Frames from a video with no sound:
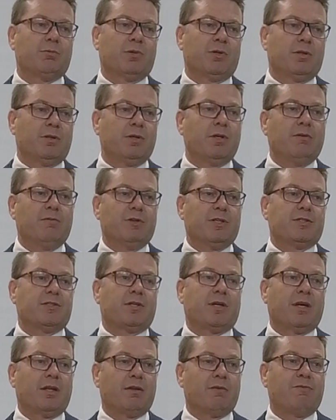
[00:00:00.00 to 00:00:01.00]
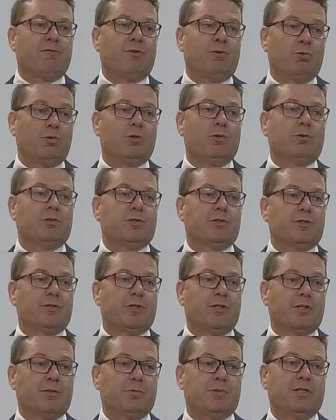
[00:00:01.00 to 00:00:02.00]
want to investigate the full cause and
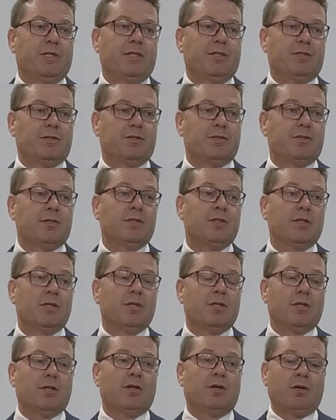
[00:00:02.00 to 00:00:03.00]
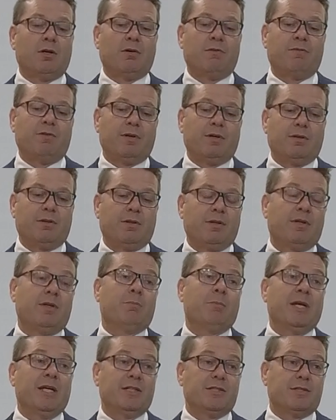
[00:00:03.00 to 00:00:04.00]
circumstances of the
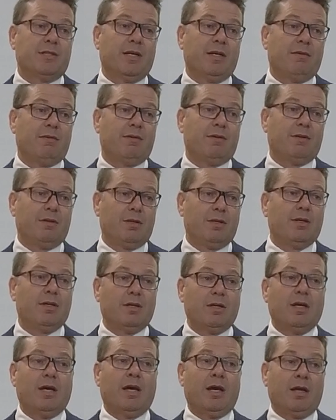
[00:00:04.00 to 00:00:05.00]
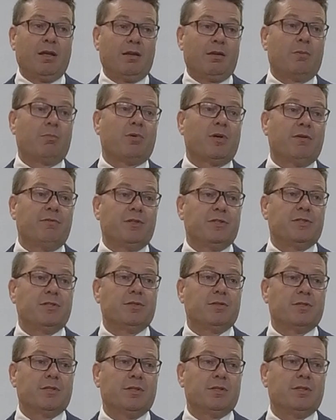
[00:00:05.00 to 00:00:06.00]
man's death and the previous
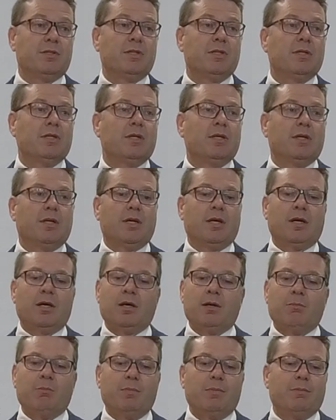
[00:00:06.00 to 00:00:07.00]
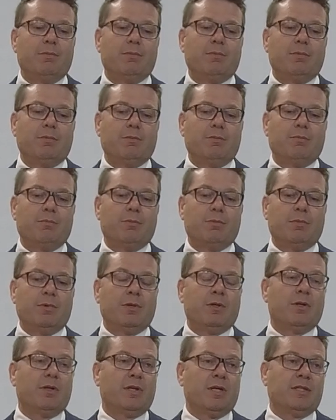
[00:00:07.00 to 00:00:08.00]
incident.
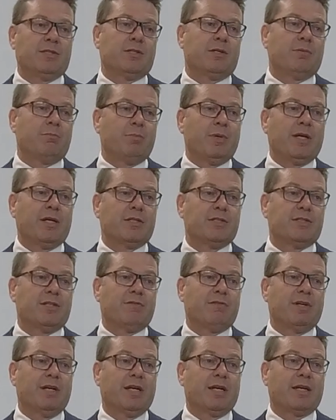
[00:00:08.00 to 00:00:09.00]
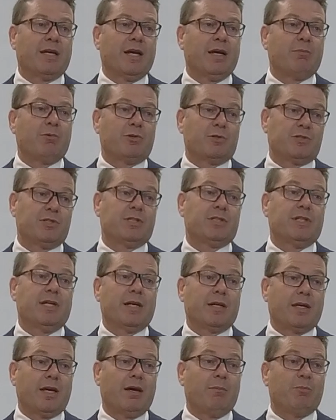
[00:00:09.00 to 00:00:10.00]
There's about a 7-hour gap or a
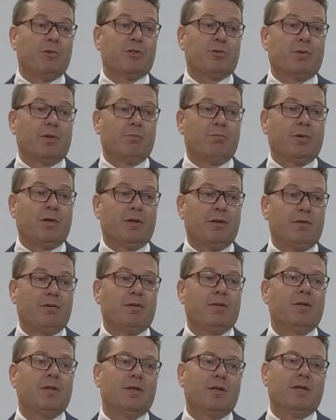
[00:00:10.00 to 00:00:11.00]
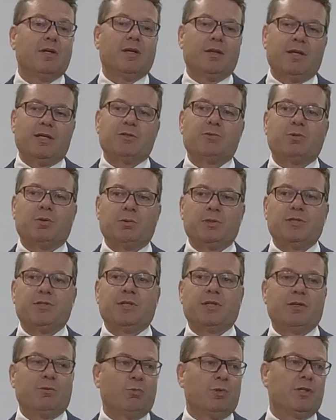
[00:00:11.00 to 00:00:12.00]
6-hour gap between both, and that's why we're
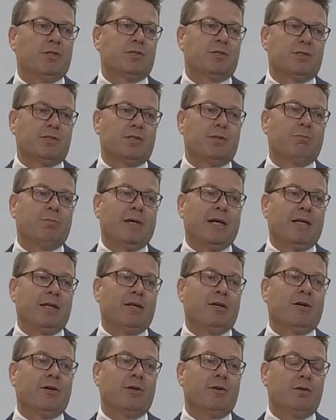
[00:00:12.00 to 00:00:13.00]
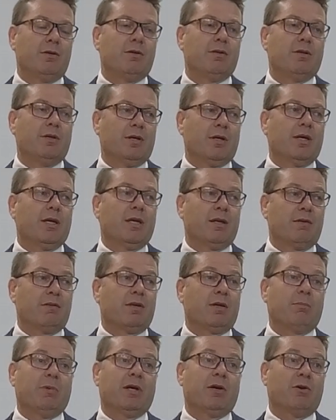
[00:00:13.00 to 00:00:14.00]
seeking witnesses that may know
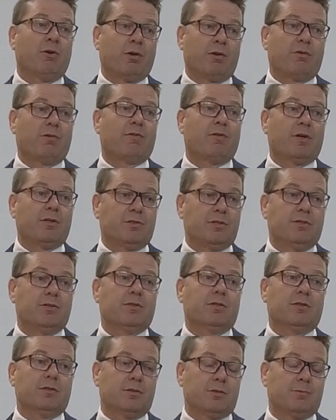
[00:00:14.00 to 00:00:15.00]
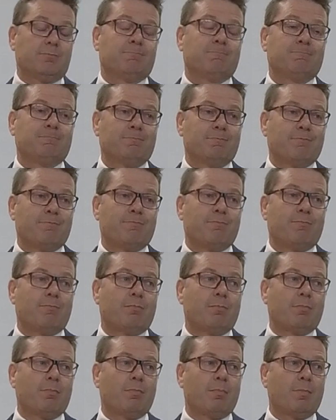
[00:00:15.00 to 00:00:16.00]
anything about either of those incidents. Have the police
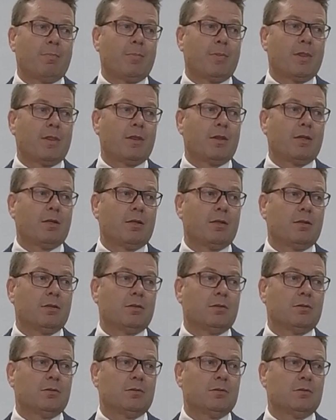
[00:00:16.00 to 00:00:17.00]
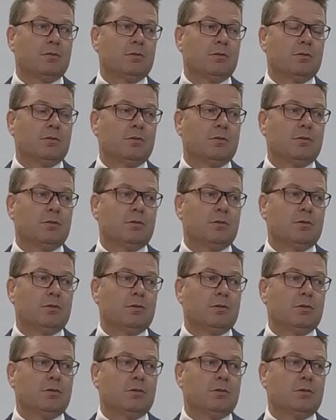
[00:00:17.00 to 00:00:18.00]
been able to question the Craigmore man? Is
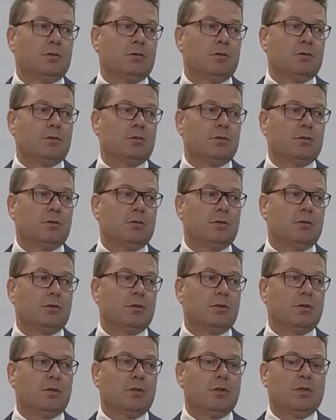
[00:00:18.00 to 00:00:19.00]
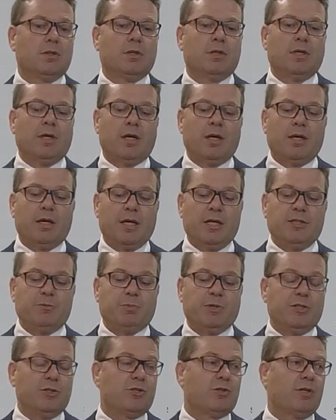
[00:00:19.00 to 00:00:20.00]
he still in hospital? Or? He's
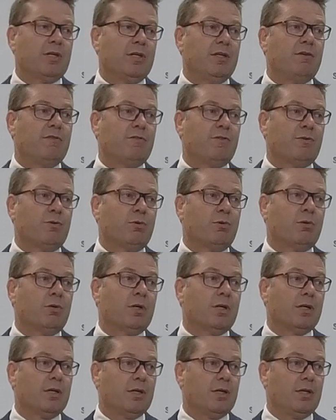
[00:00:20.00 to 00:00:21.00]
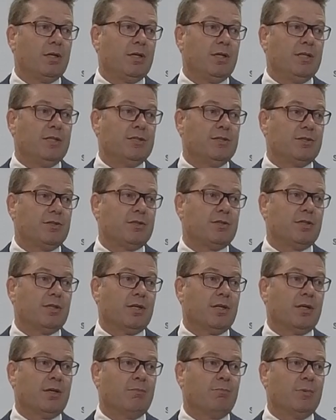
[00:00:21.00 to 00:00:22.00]
been treated for his
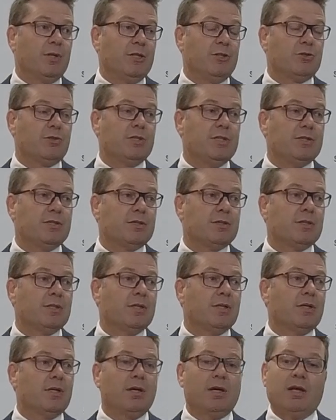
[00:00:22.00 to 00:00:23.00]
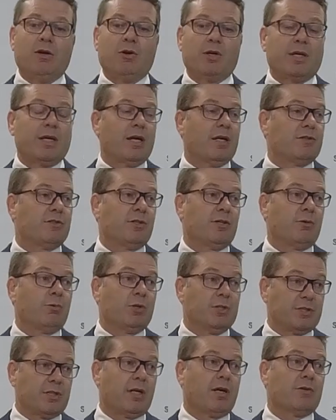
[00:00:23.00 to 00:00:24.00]
injuries, and I can't tell you
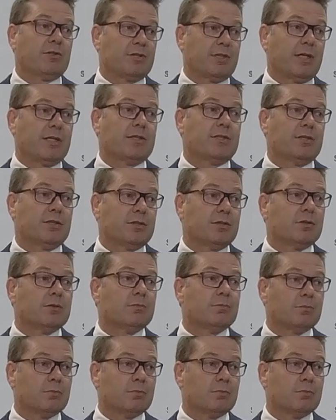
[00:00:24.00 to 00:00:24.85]
what his current status is.